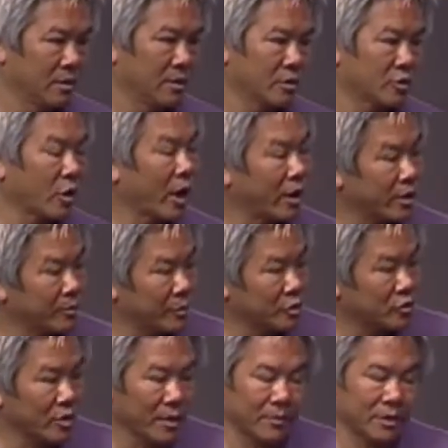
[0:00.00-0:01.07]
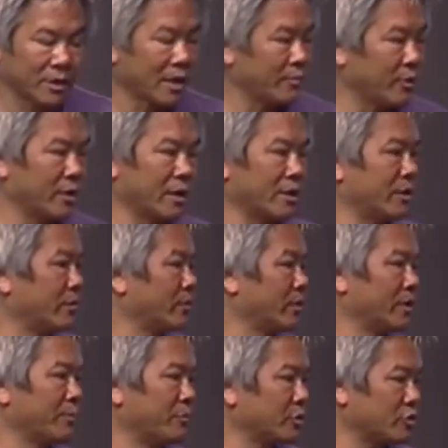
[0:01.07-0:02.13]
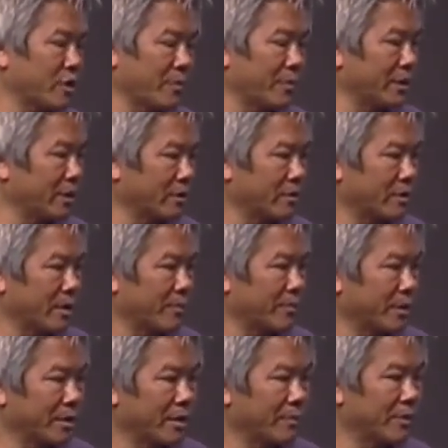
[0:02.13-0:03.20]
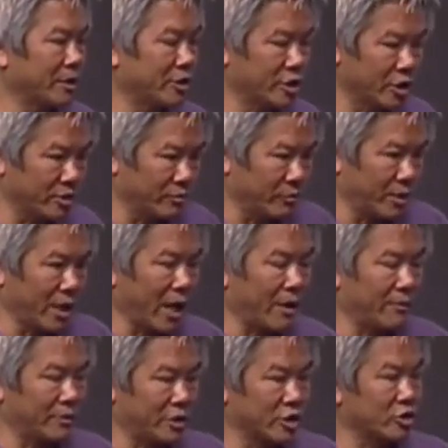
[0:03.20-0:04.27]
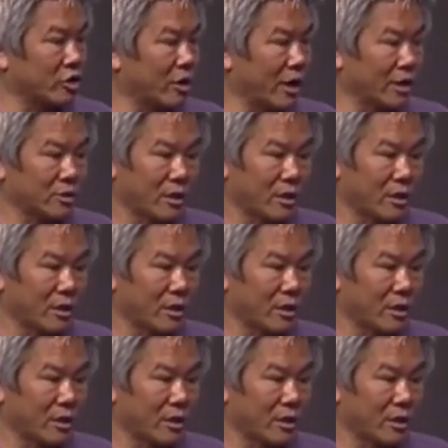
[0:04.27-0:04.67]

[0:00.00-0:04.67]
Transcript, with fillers: so how do you bootstrap? The same way that you would bootstrap any other company. I mean, G we have GSR has